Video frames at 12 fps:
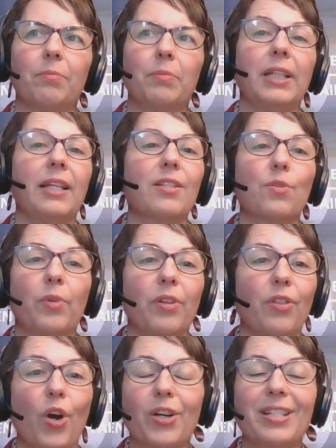pleased
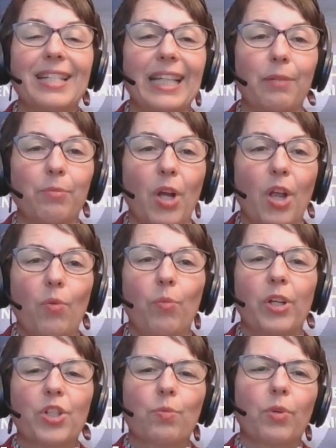with our team,
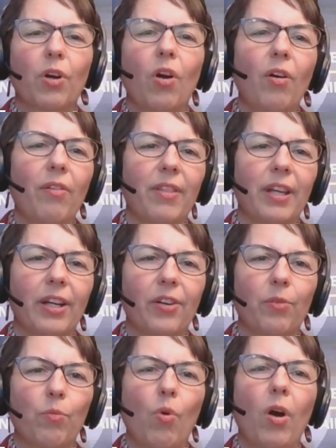which we're all
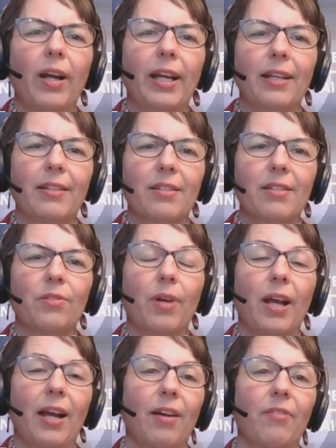there wanting to
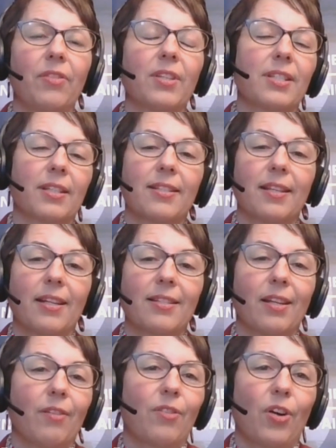have the
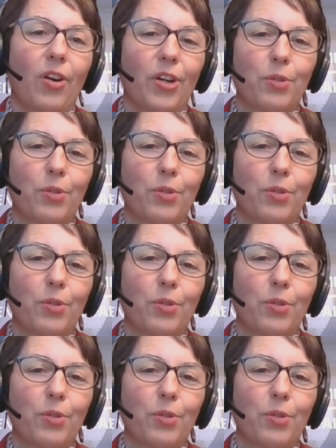success of our